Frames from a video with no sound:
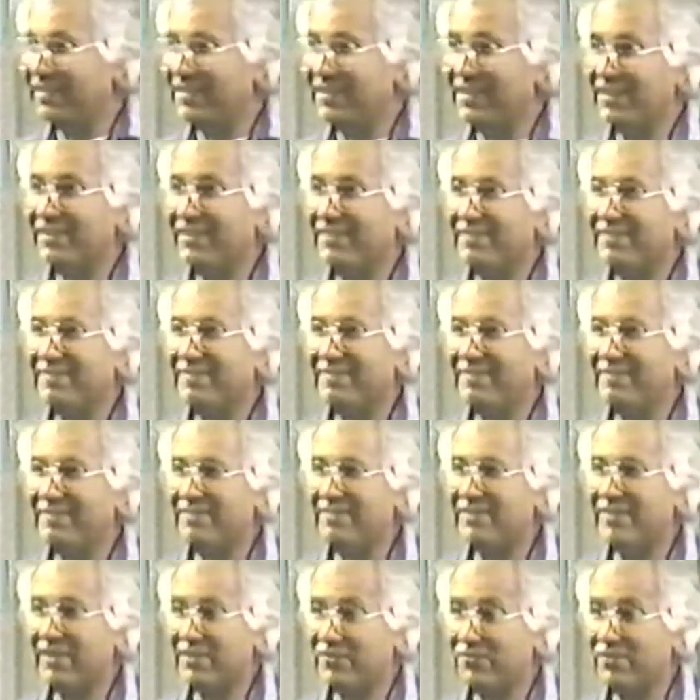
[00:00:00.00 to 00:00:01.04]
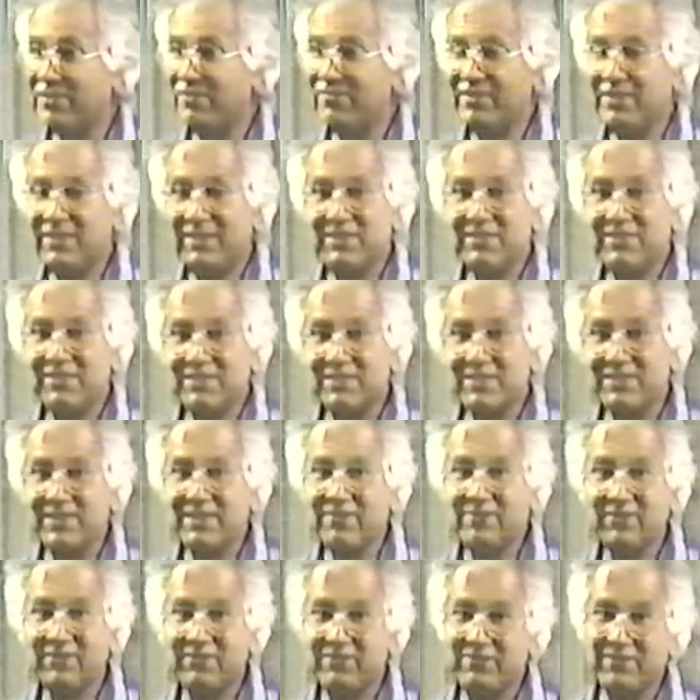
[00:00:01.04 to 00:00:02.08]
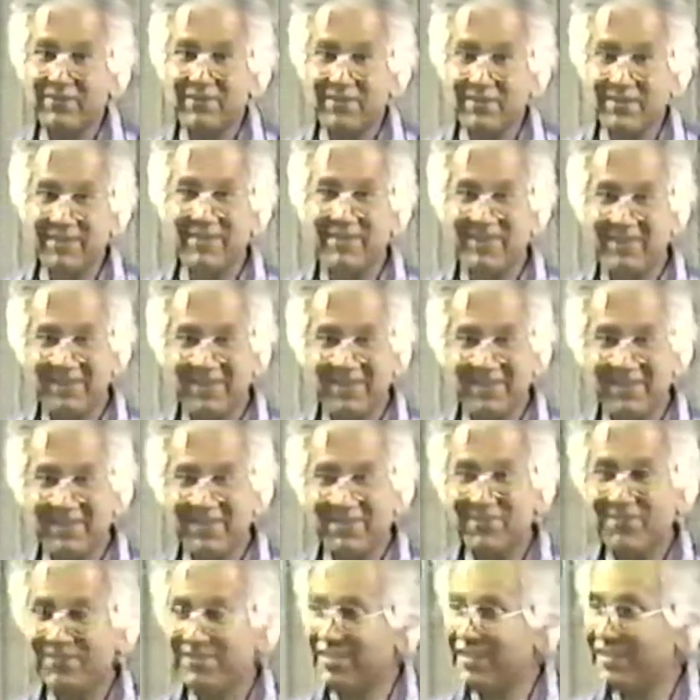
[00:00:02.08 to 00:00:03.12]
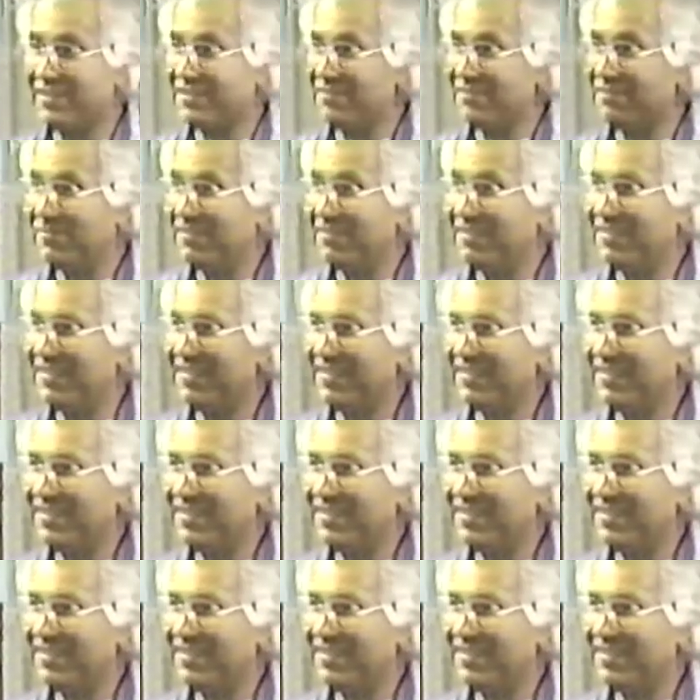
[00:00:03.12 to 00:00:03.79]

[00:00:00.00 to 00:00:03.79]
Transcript: Yeah. That's Revelation 7 for the Old Testament.